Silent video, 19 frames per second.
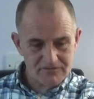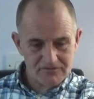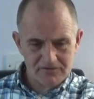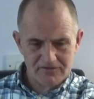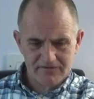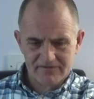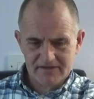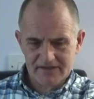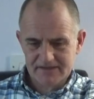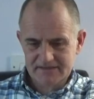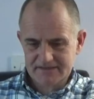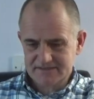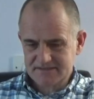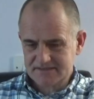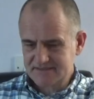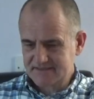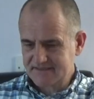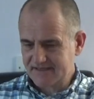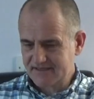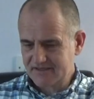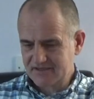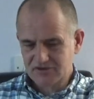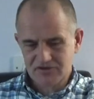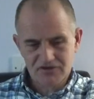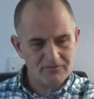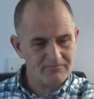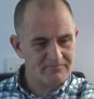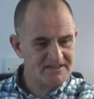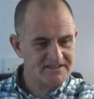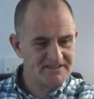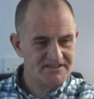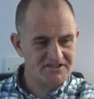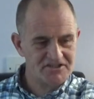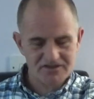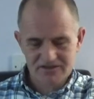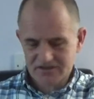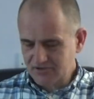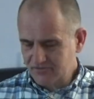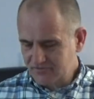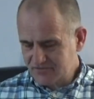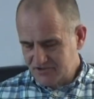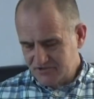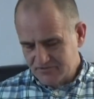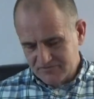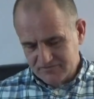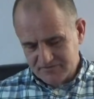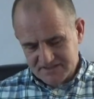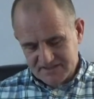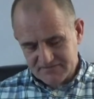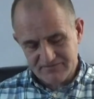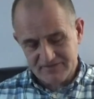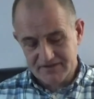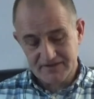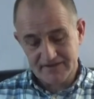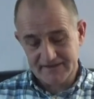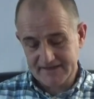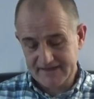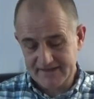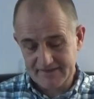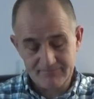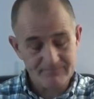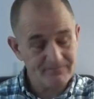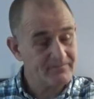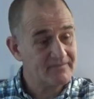I think this is the Competition Ultra or something like that.